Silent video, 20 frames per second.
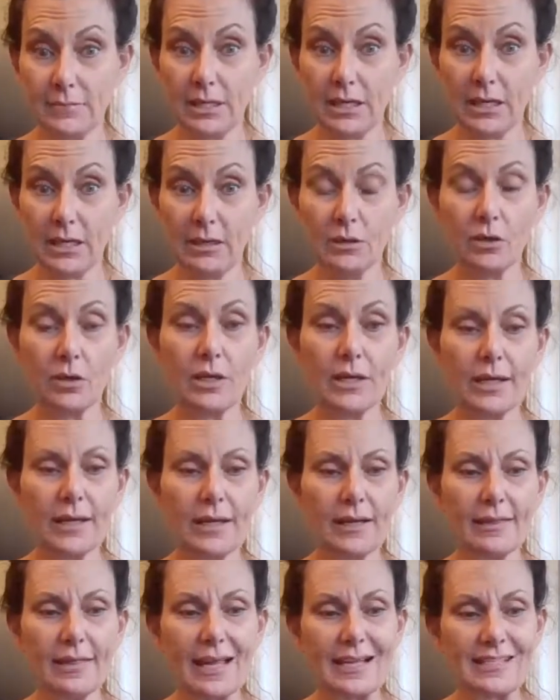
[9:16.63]
Okay, you're going to
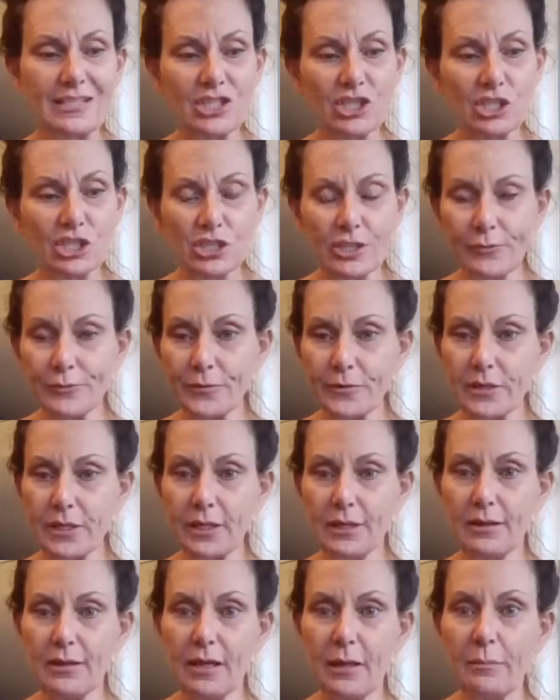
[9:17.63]
get that shift
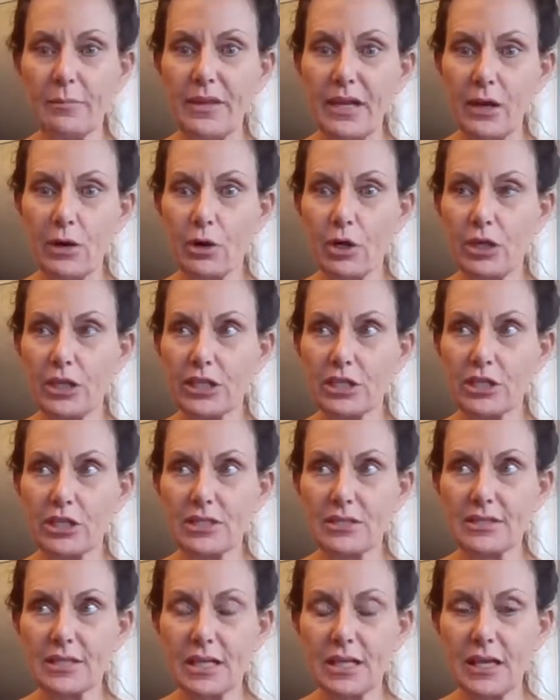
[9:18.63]
in them. They are going to
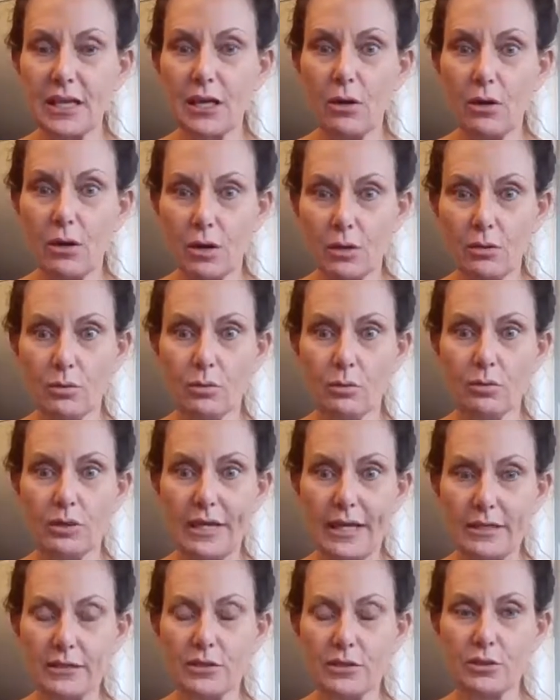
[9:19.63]
just suddenly go, oh,
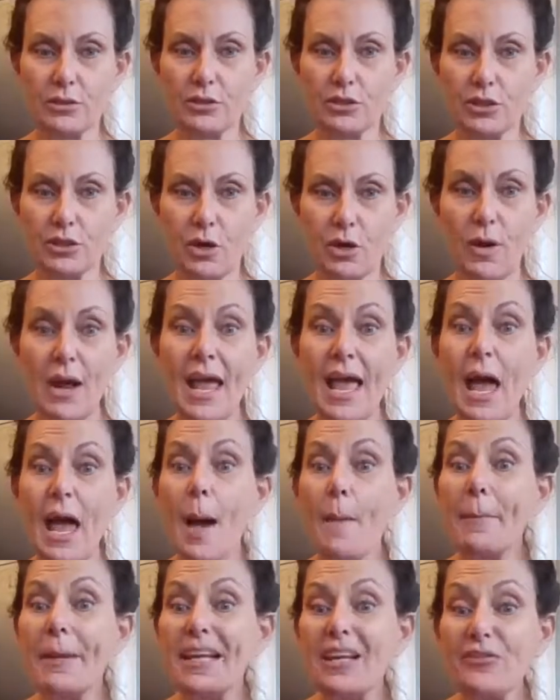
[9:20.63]
the answer is no.
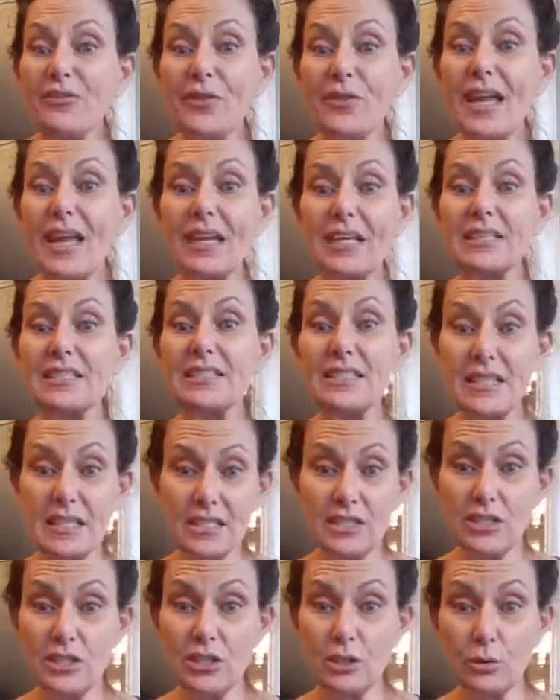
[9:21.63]
But if they
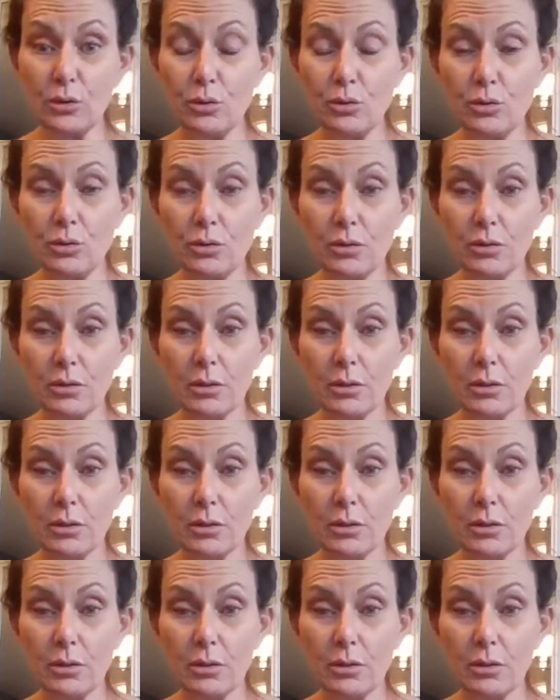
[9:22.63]
continue,